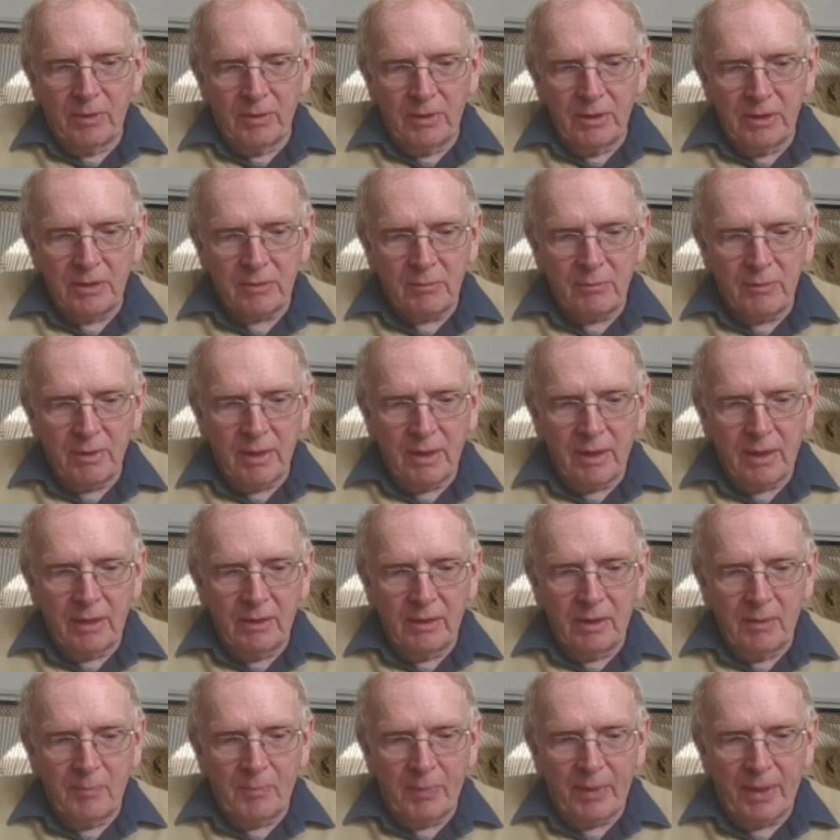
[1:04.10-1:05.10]
this way,
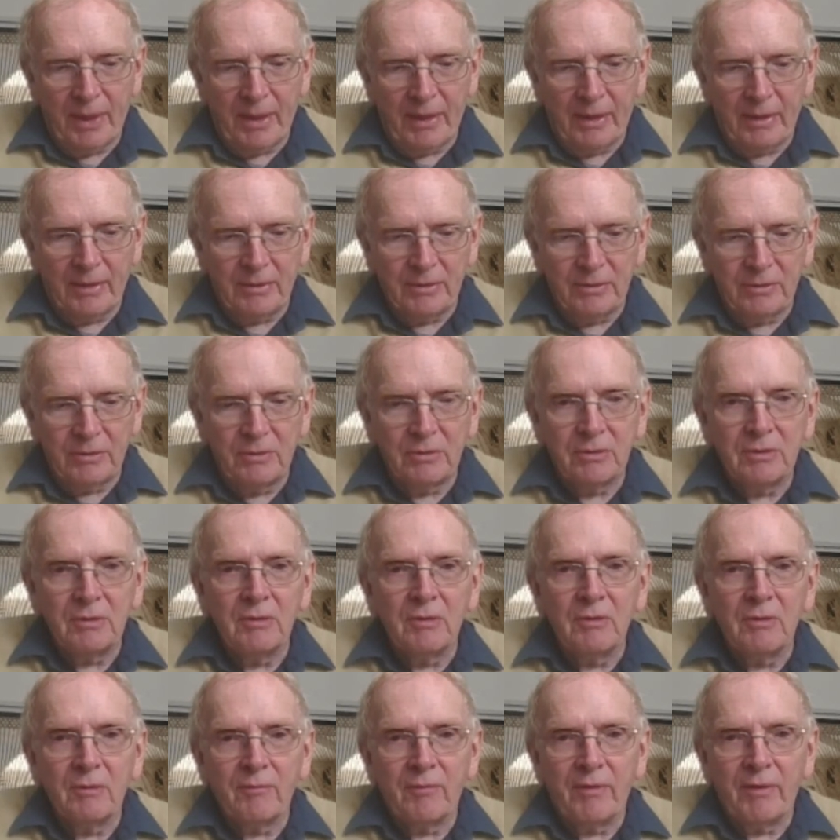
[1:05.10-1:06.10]
and the pilot doesn't
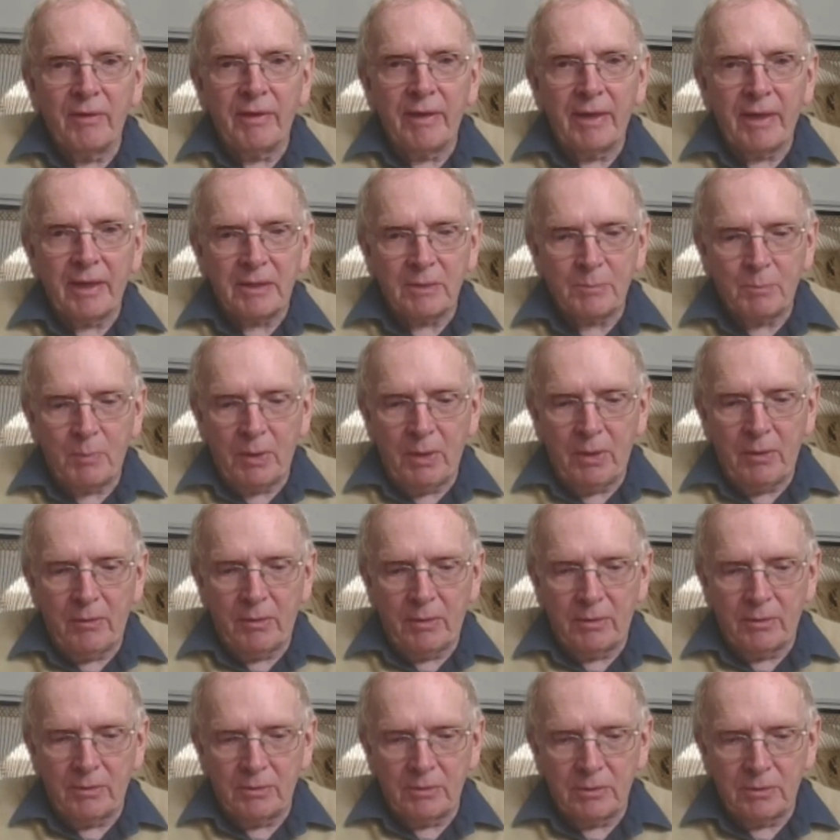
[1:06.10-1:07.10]
look very
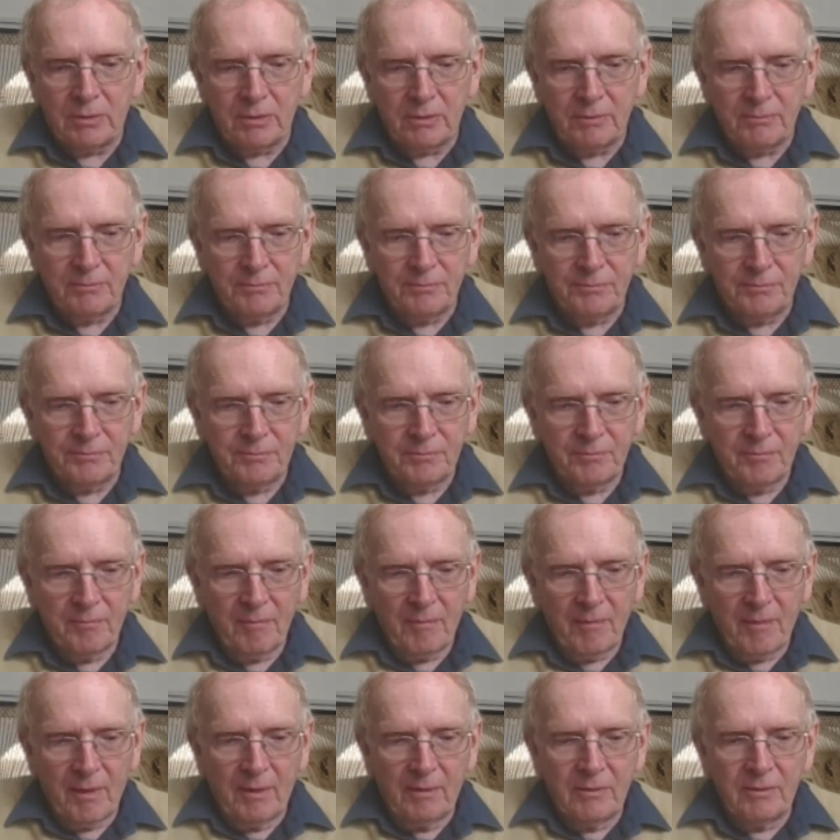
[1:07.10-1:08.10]
experienced.
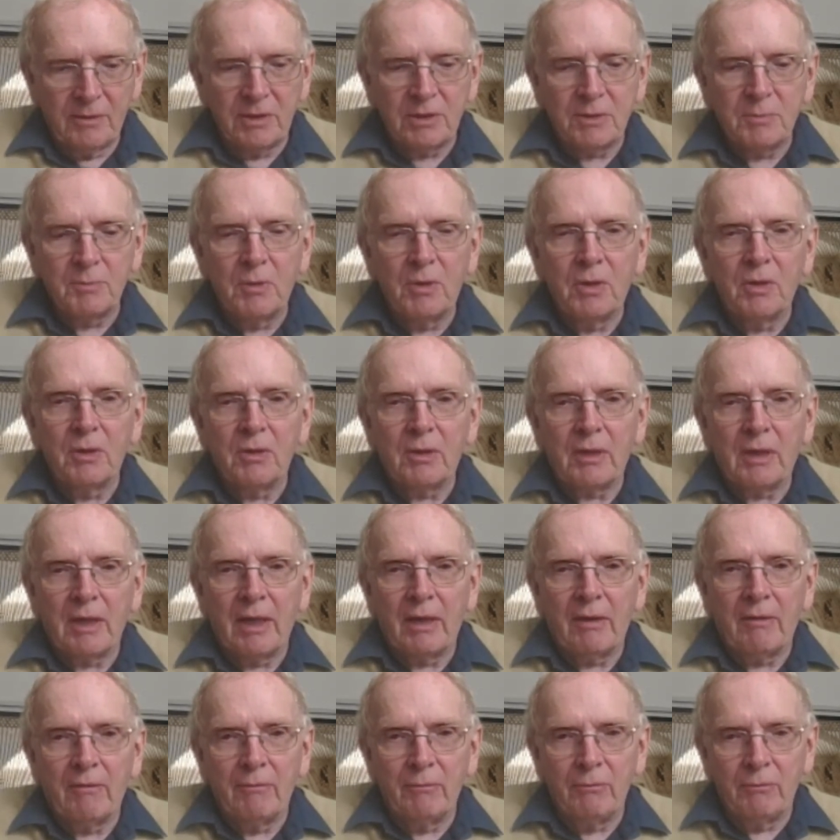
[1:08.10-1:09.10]
The small
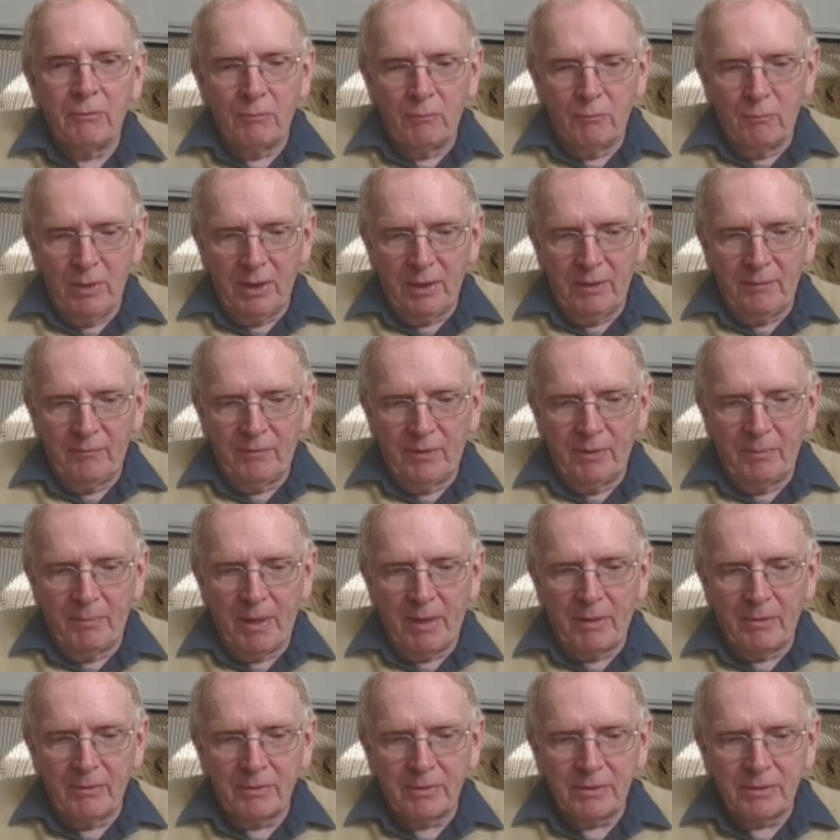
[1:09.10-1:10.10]
cloud weaved
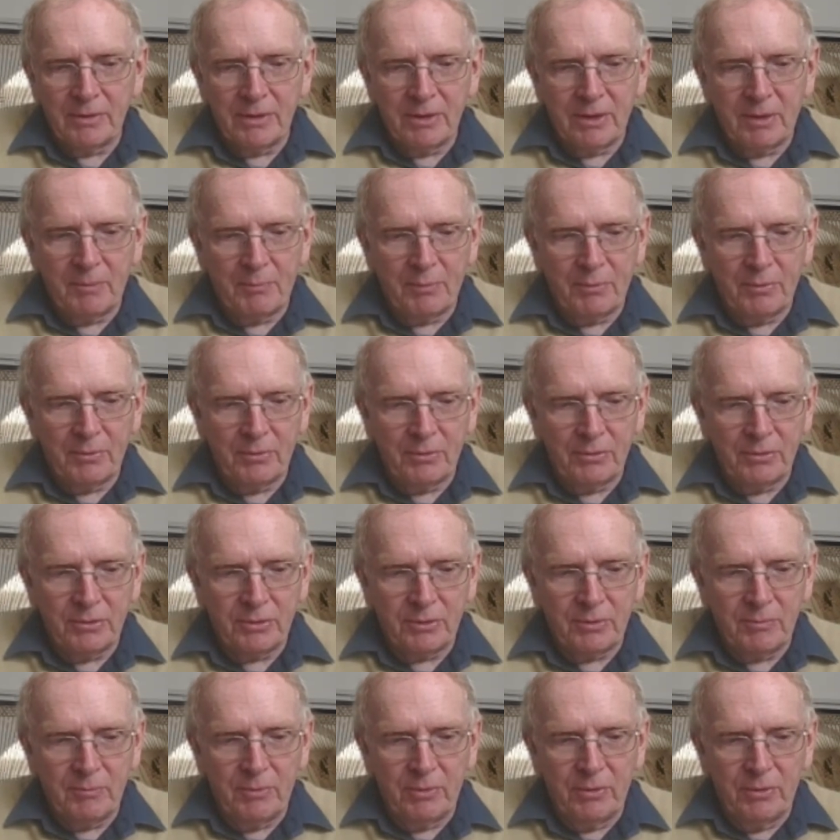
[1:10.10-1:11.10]
about as it approached
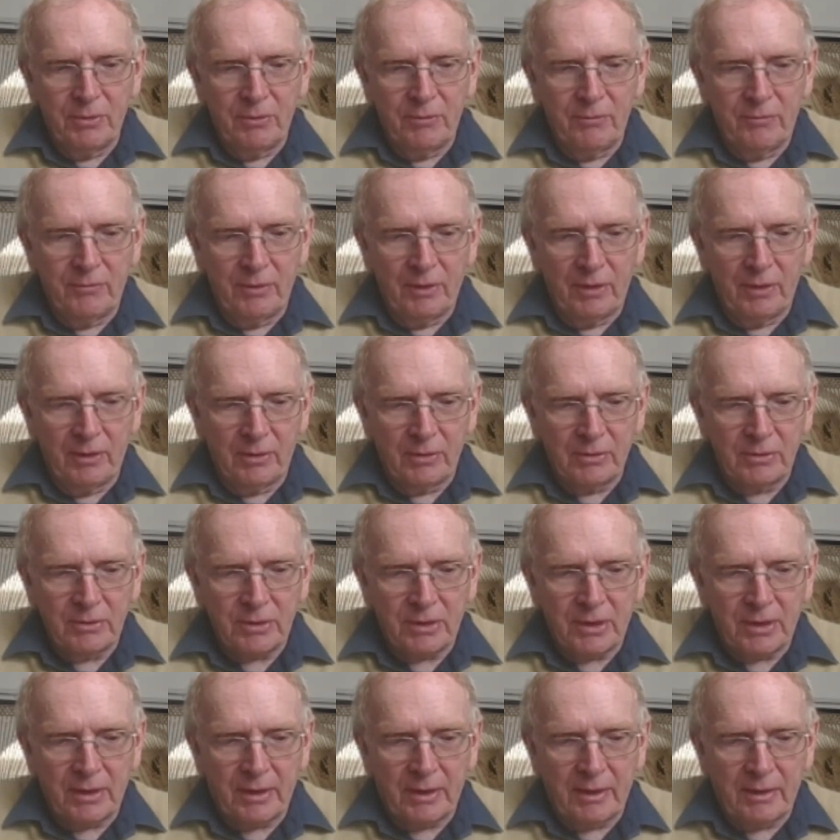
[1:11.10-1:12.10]
and manoeuvred
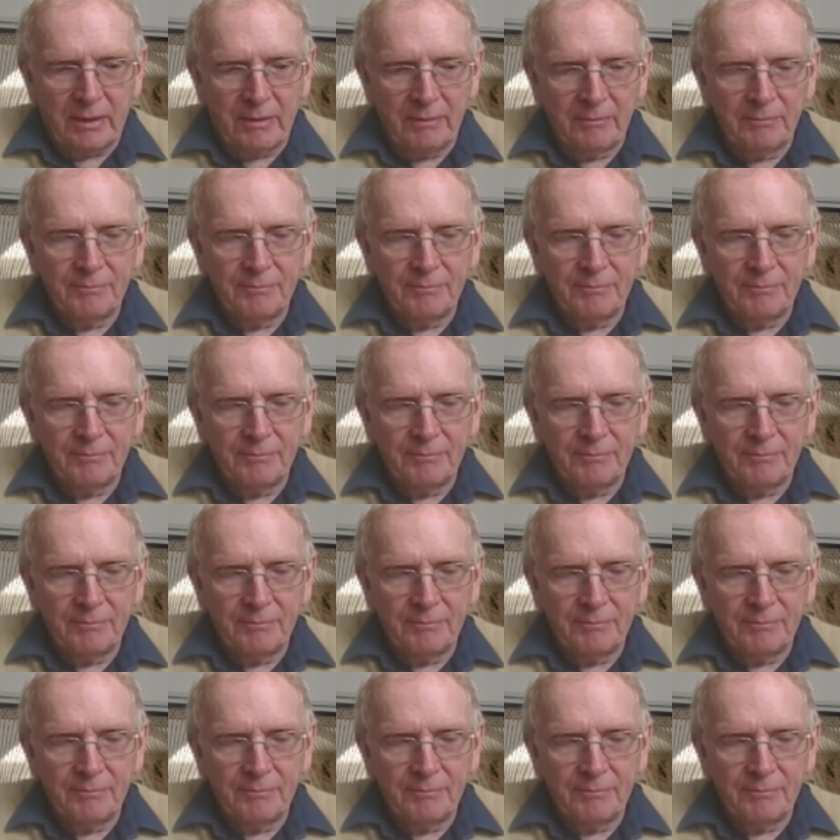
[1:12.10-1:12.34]
alongside.